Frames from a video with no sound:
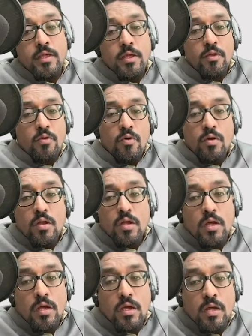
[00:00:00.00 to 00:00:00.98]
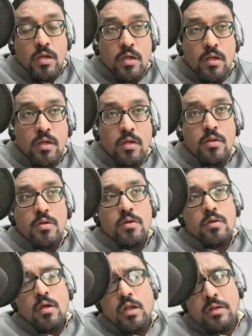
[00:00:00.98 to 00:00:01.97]
he wrote
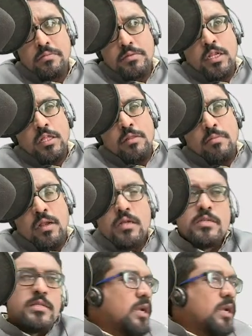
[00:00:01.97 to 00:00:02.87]
Ramcharitmanas,